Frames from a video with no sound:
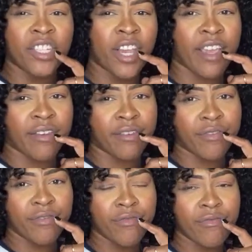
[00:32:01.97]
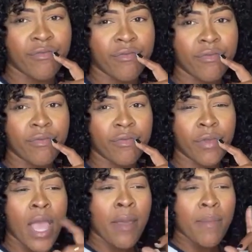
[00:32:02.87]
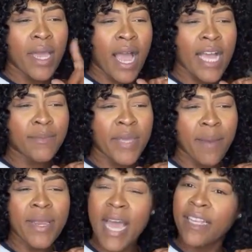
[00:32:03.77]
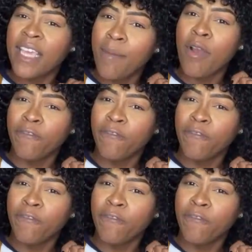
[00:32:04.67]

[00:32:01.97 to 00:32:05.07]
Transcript: checked. Because maybe that camera